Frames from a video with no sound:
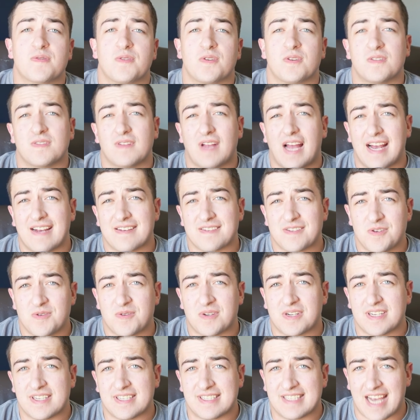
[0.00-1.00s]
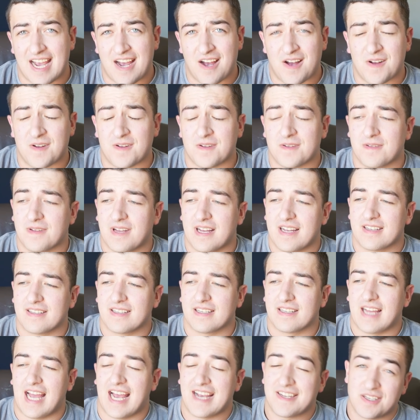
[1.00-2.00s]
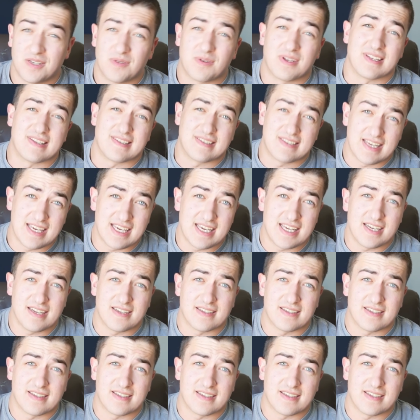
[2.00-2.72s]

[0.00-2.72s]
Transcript: As you can tell, as you can see,